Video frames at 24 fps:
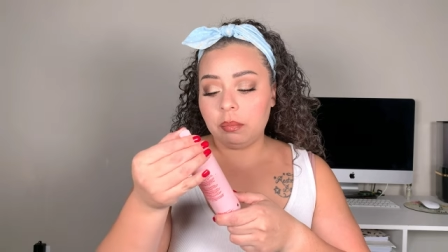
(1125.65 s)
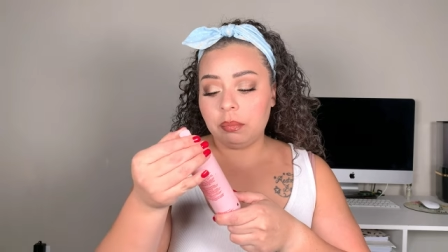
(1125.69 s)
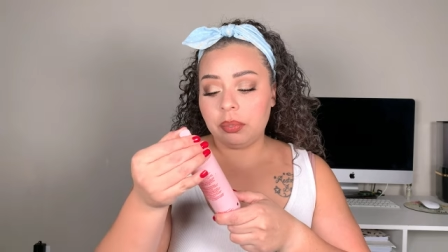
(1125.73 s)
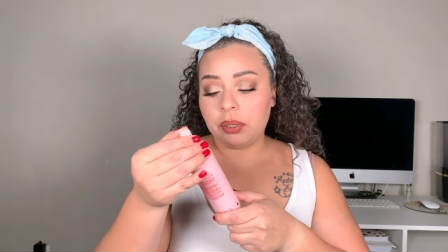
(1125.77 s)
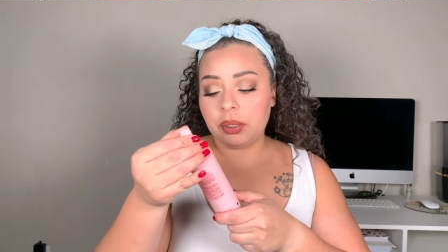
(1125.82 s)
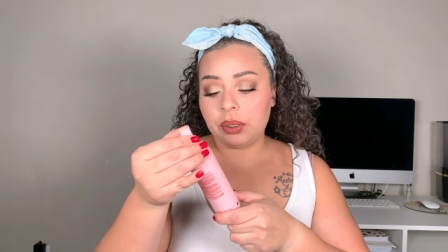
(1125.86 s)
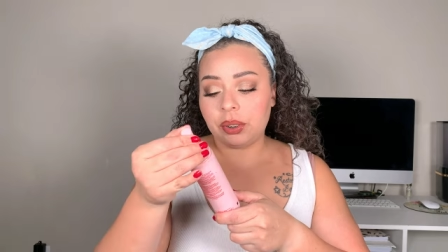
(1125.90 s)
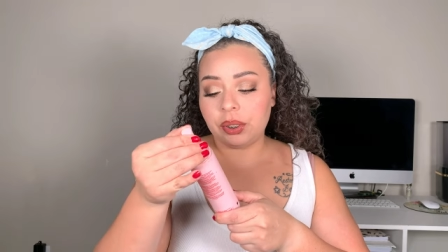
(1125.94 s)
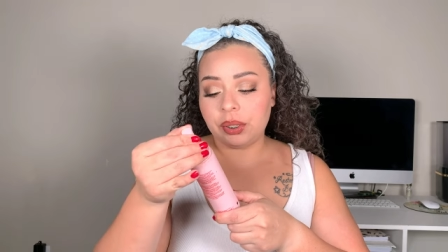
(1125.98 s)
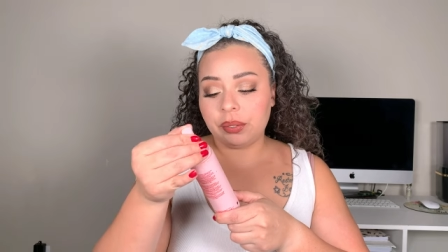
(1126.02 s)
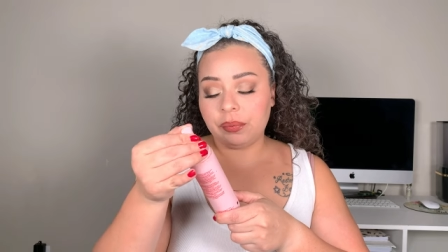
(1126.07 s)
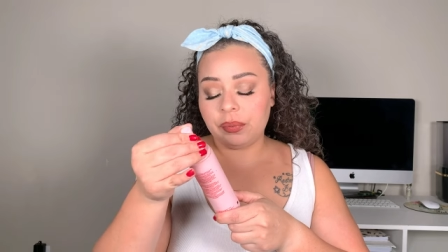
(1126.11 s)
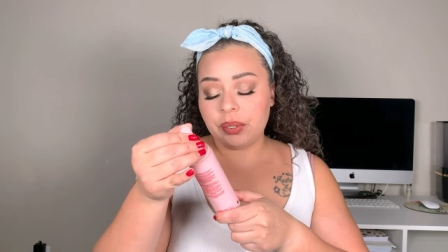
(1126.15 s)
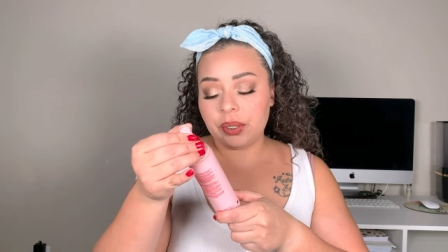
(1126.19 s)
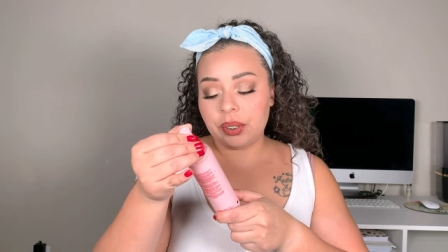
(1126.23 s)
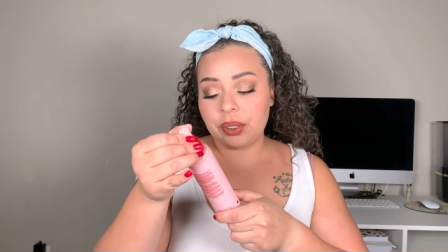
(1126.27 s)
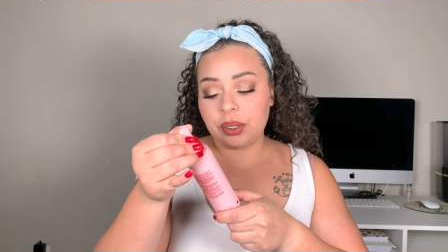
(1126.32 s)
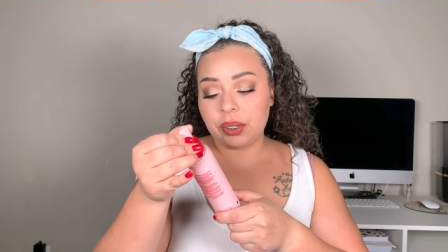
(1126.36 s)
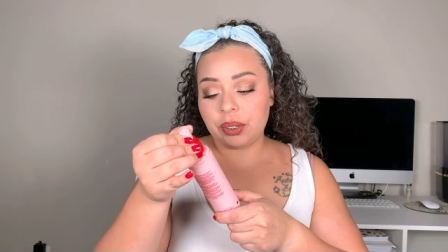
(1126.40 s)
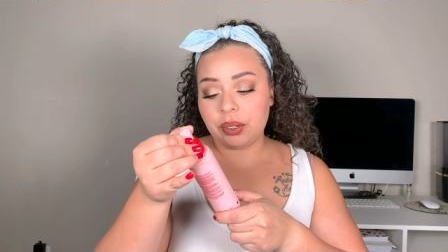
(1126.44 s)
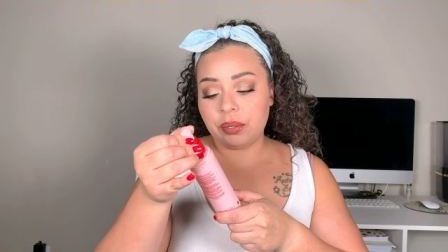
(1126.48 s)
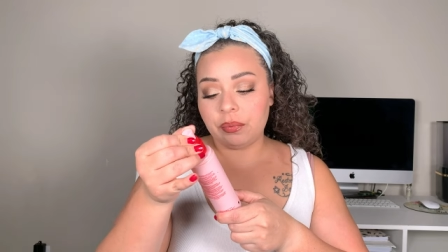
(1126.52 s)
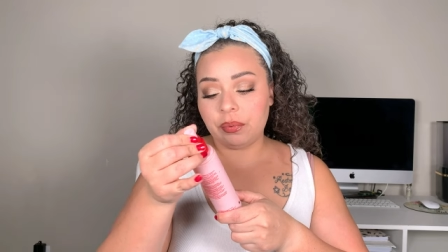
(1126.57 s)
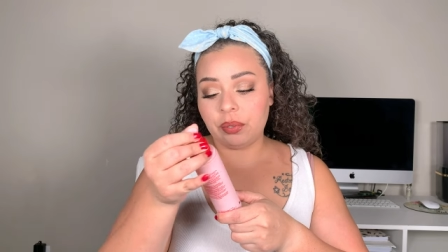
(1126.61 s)
Preserve the
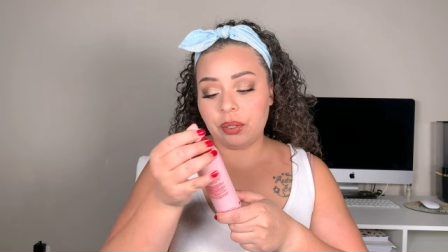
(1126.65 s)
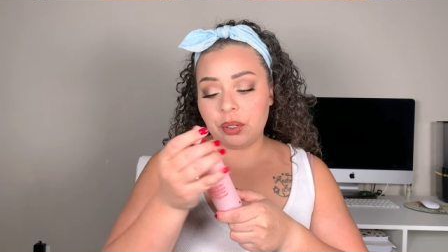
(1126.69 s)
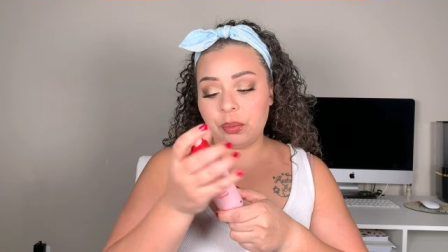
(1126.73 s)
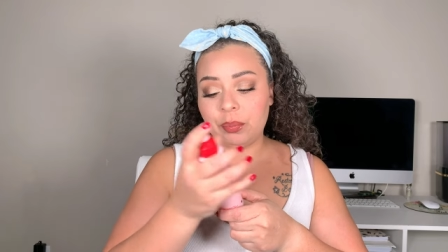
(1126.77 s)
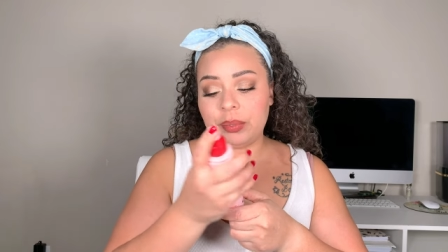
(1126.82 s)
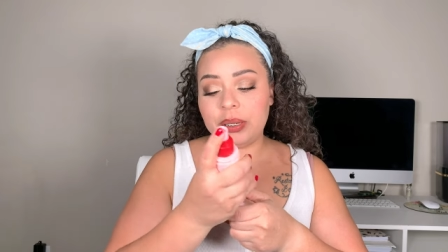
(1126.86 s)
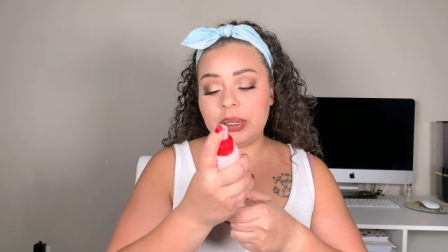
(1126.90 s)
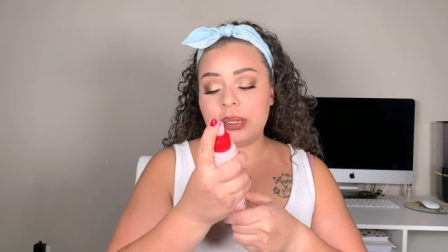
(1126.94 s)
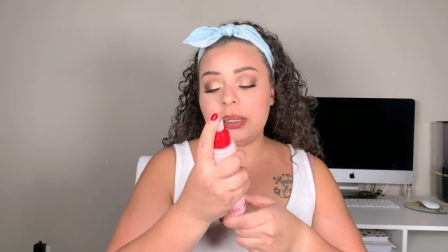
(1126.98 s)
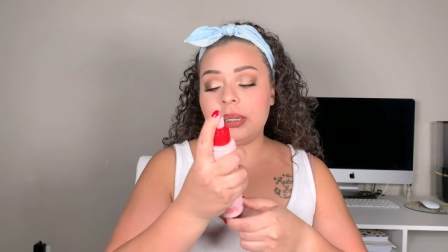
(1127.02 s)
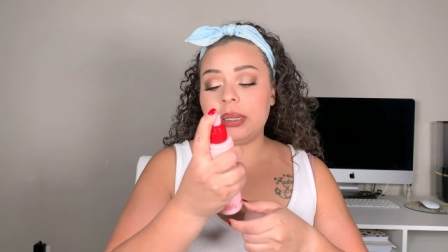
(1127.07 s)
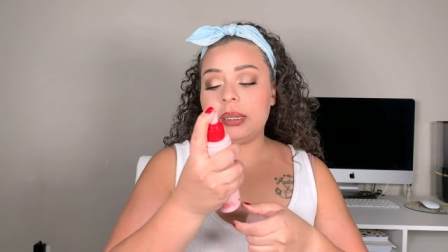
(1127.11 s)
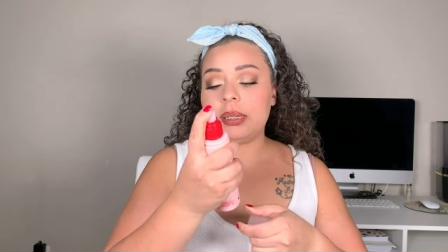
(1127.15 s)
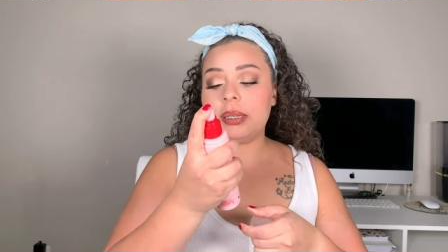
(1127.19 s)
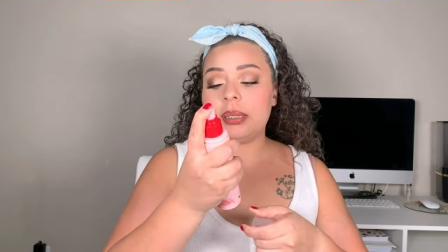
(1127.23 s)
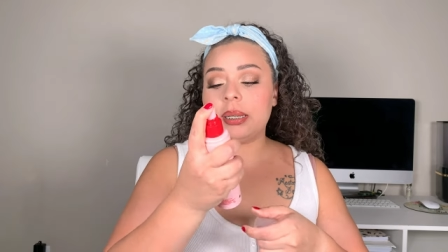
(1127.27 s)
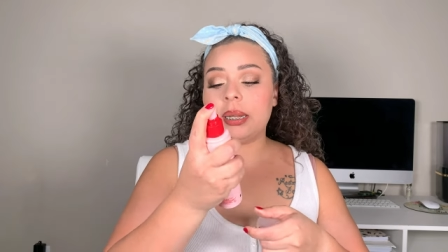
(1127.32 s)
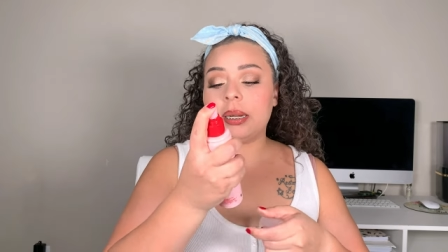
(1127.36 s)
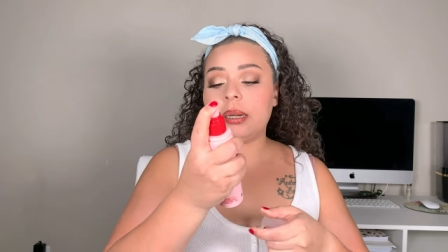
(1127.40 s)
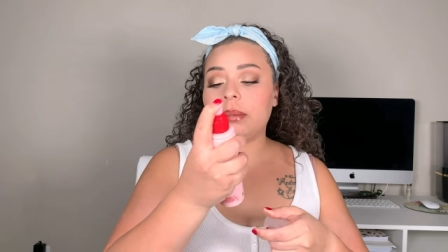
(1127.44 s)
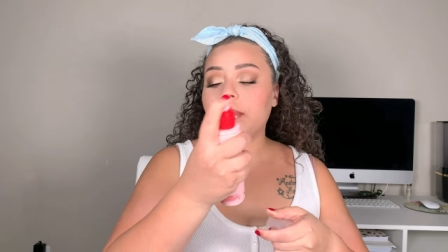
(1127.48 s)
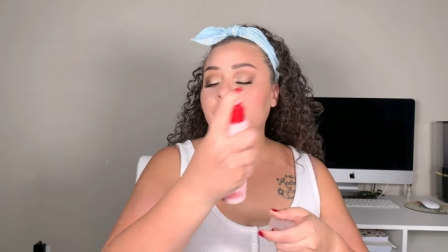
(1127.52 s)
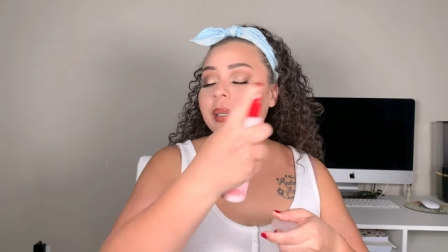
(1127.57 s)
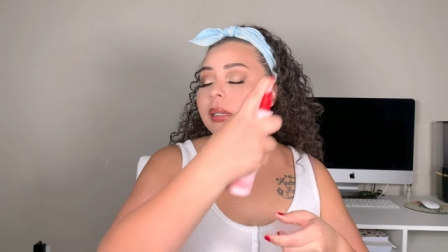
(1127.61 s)
Serve Luminous
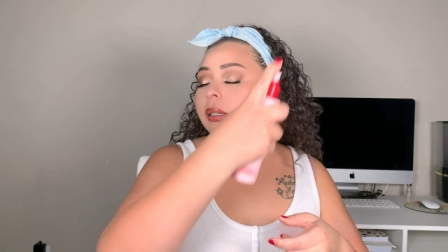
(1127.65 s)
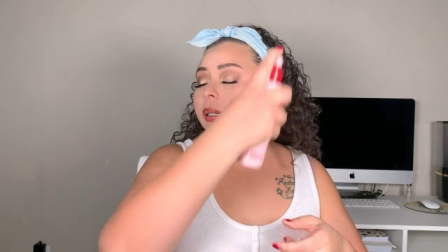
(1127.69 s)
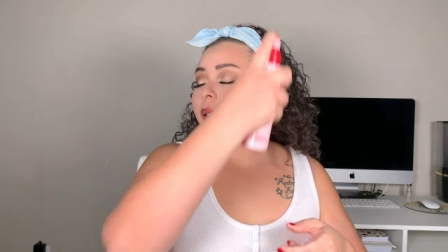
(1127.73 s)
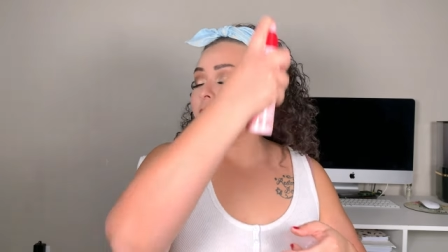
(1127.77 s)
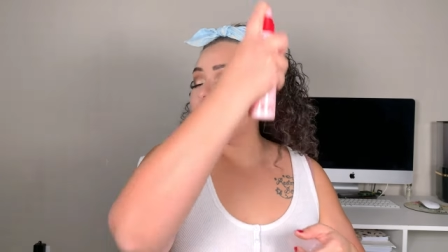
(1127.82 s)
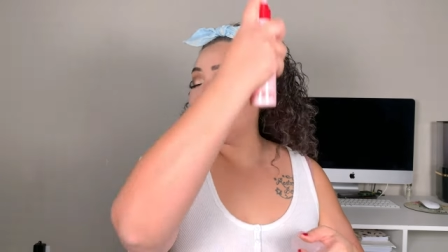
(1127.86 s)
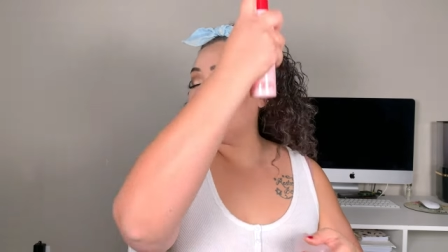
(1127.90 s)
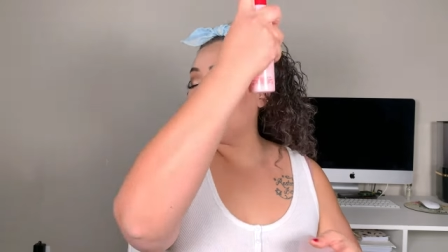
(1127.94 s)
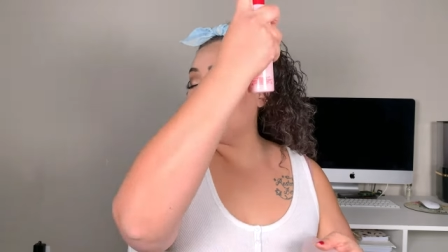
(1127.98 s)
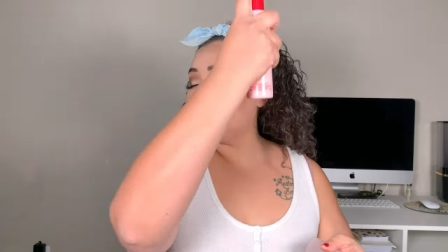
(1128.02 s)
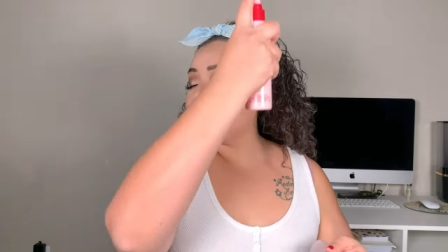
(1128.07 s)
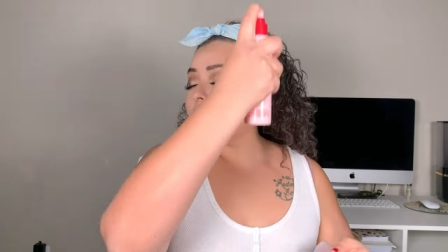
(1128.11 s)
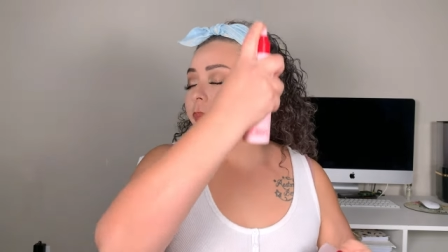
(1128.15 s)
Setting Mist.